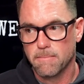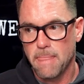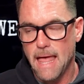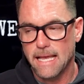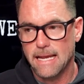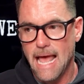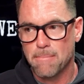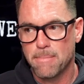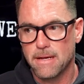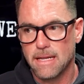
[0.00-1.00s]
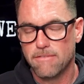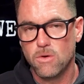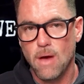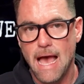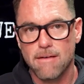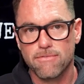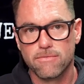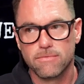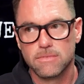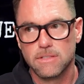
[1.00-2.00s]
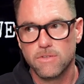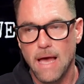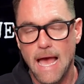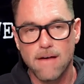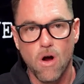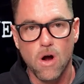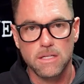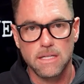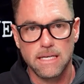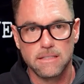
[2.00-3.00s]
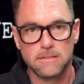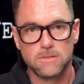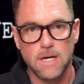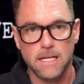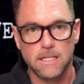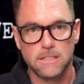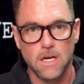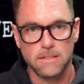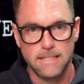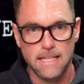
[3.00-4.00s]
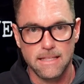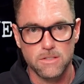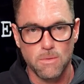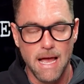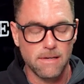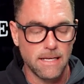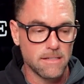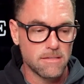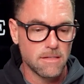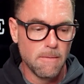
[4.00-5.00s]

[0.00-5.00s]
that can happen if you half-heartedly try to take this route is